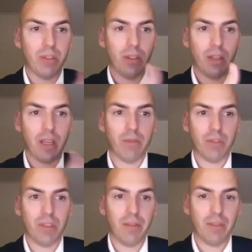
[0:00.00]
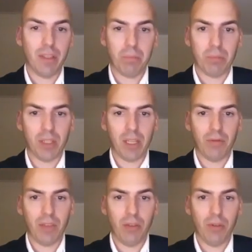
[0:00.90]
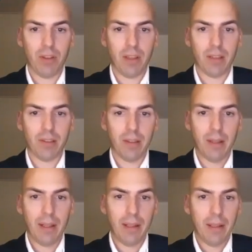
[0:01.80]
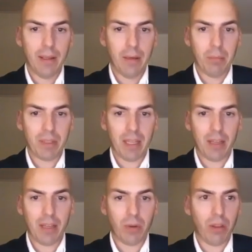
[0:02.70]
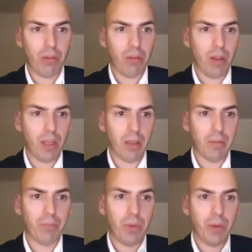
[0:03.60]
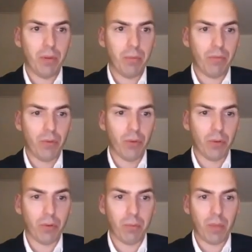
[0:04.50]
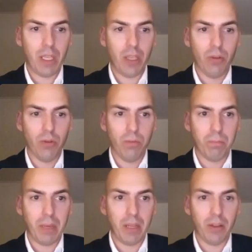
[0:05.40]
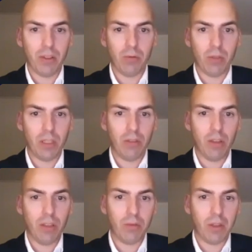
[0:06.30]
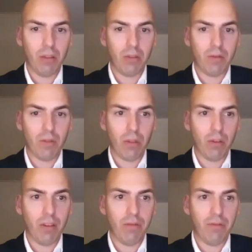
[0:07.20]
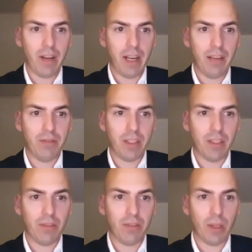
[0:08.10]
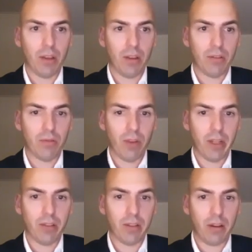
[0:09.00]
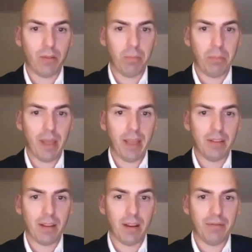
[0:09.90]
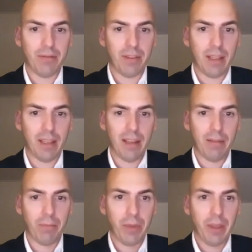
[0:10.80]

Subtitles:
we still account for 70% of EU ETS, but then in 2030 FuelEU penalties will increase. 2035, that's when you really start to pay stuff, and then